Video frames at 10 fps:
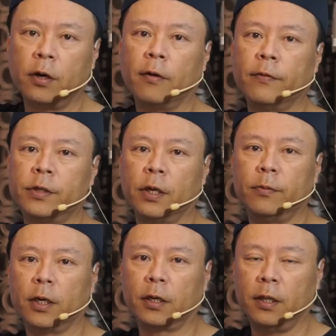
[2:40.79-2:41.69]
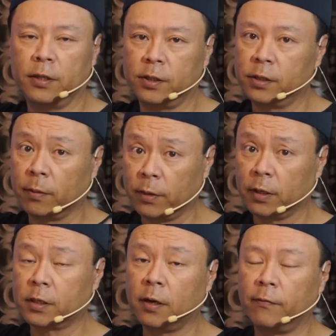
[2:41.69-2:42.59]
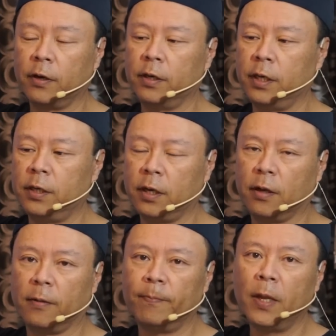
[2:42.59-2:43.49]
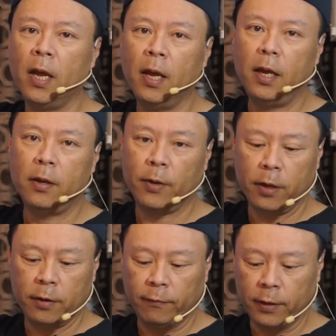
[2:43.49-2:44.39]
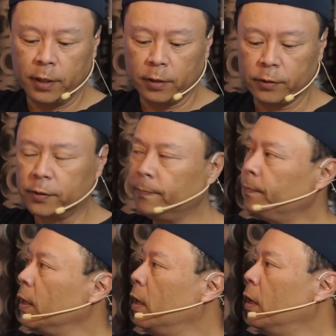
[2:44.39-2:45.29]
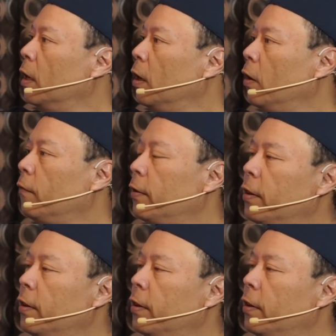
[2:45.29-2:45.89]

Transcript: of the subject. And this is something that's covered in detail in my other videos. Over